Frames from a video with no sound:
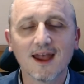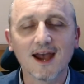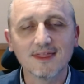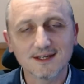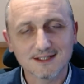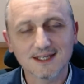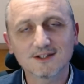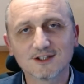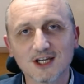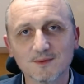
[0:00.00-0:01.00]
And there's the
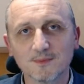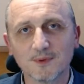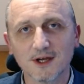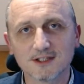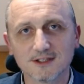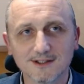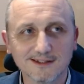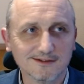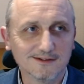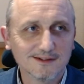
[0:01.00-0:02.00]
other type of person
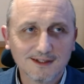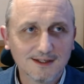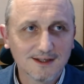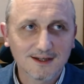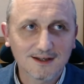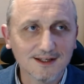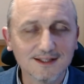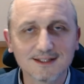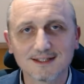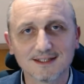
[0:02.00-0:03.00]
who
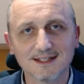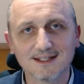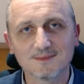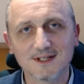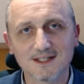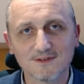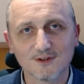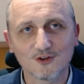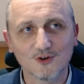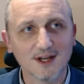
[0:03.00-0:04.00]
clearly doesn't think it's much of a
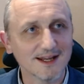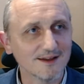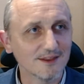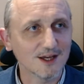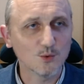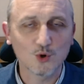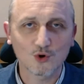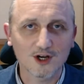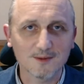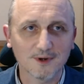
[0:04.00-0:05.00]
threat. They'll
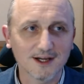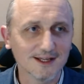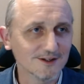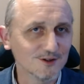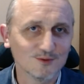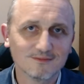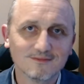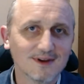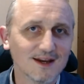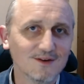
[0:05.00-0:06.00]
walk right by you.
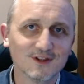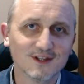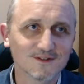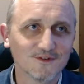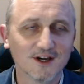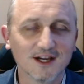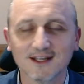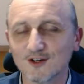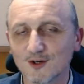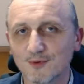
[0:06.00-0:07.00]
Everything's
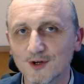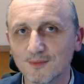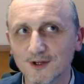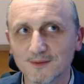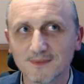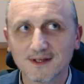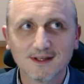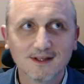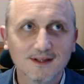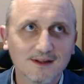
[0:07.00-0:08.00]
fine, not a problem.
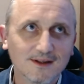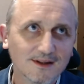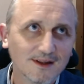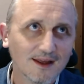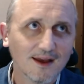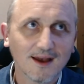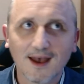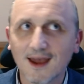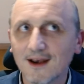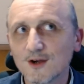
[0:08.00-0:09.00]

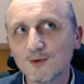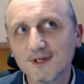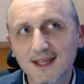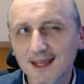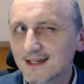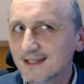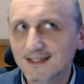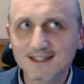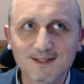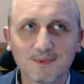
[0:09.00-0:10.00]
And I would guess
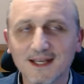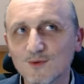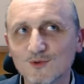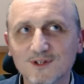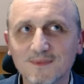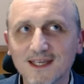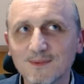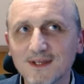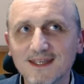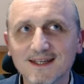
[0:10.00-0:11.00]
the split was
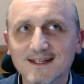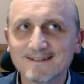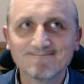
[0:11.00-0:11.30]
maybe